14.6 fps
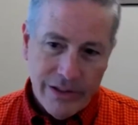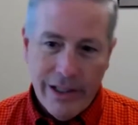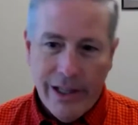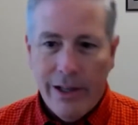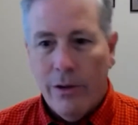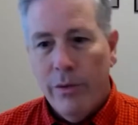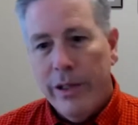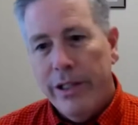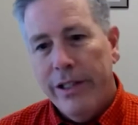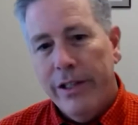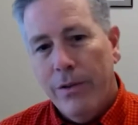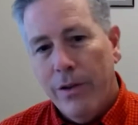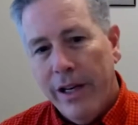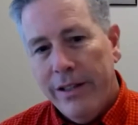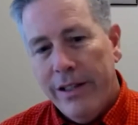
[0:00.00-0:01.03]
How are we going to
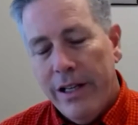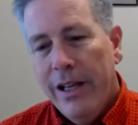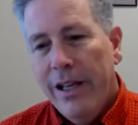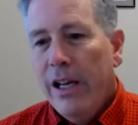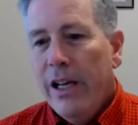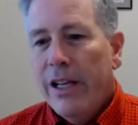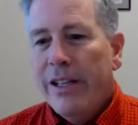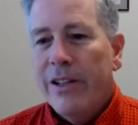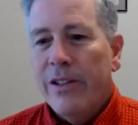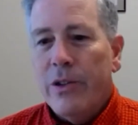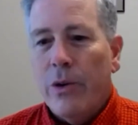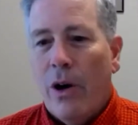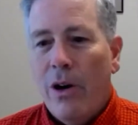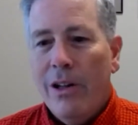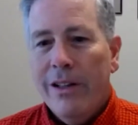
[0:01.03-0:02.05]
create the, you know,
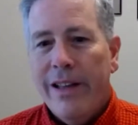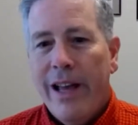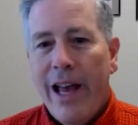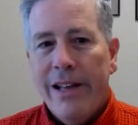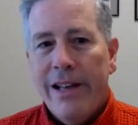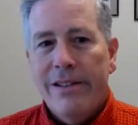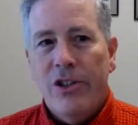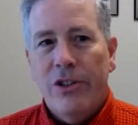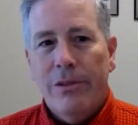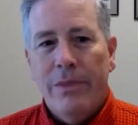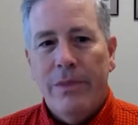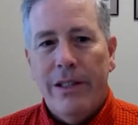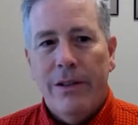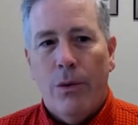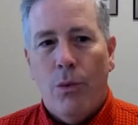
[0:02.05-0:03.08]
so all of that took
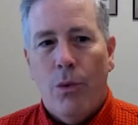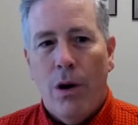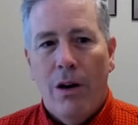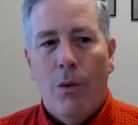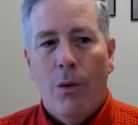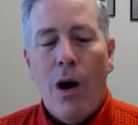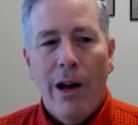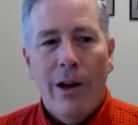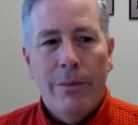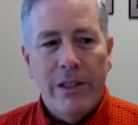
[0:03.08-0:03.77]
me a while,